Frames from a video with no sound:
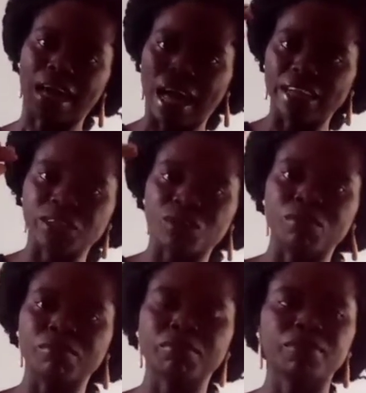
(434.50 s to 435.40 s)
high
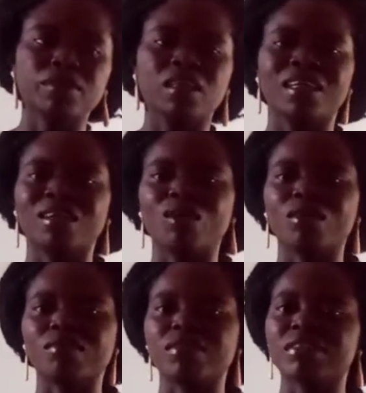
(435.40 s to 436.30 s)
jump,
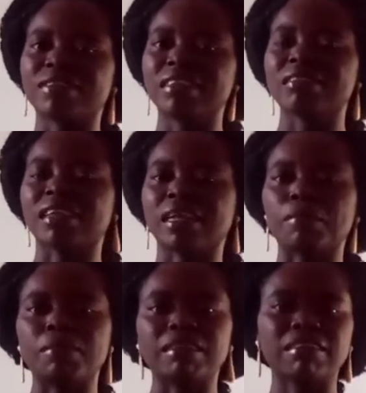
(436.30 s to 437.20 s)
all of those things that
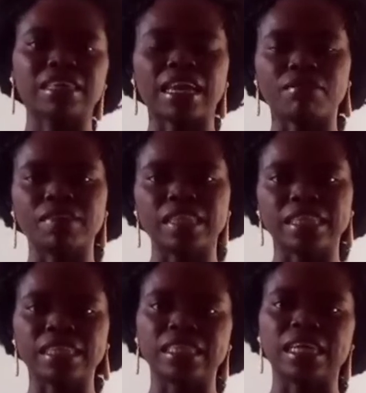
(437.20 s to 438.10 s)
are basic everyday
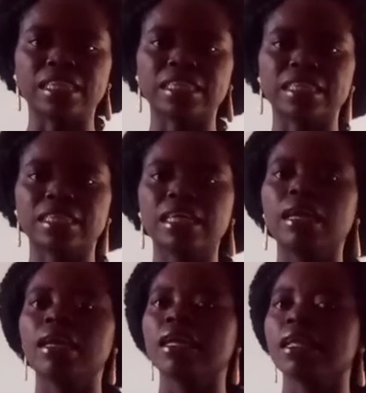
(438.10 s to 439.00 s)
things that
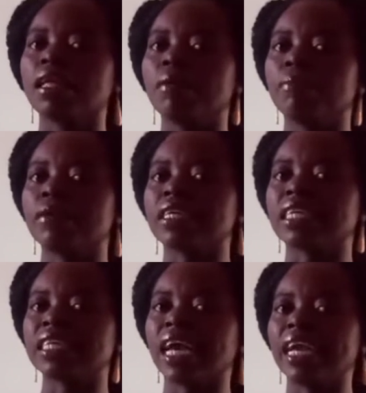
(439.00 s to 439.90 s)

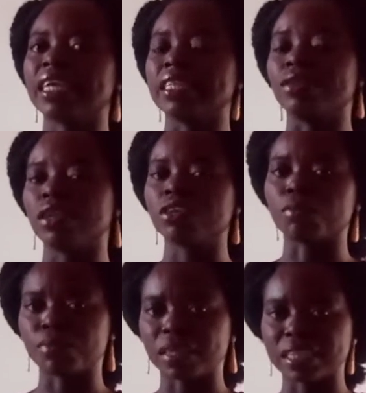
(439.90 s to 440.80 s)
projectile, the knowledge
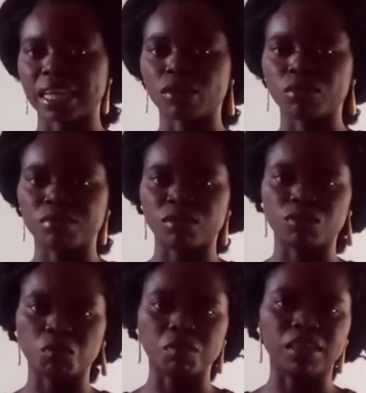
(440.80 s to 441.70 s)
of projectile comes
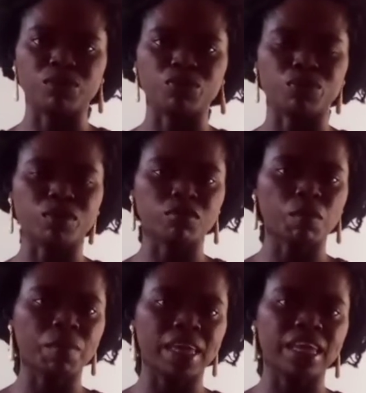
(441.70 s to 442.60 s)
into play. You
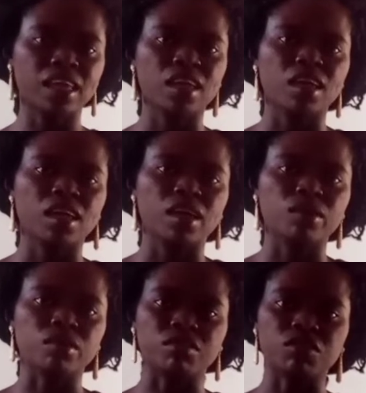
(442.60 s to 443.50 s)
also pay
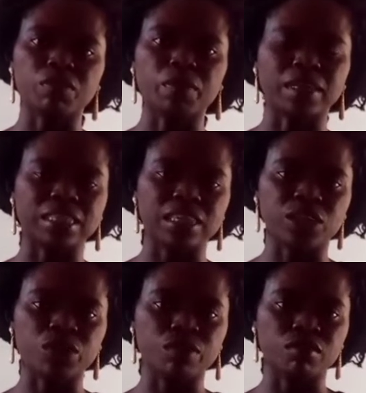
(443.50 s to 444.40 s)
considerable
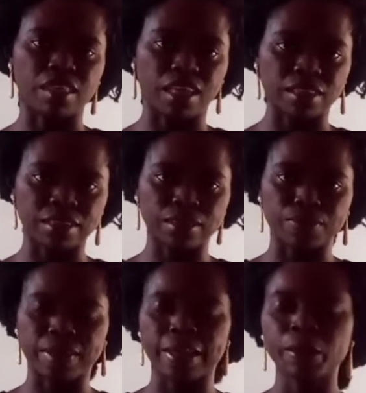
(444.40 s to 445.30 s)
attention to that,
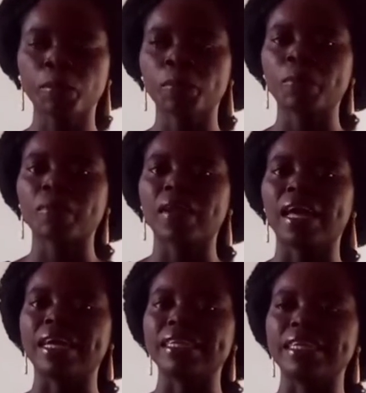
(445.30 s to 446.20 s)
okay?
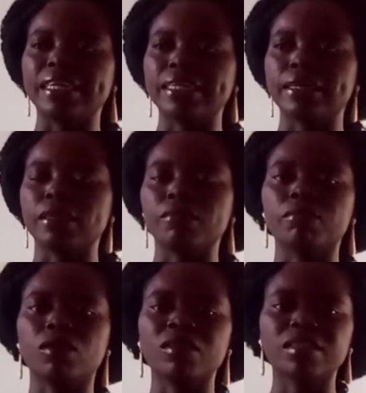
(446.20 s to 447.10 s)
And then
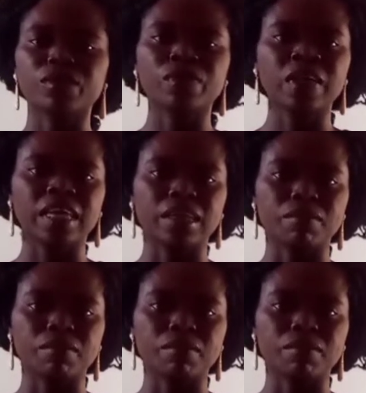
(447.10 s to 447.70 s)
under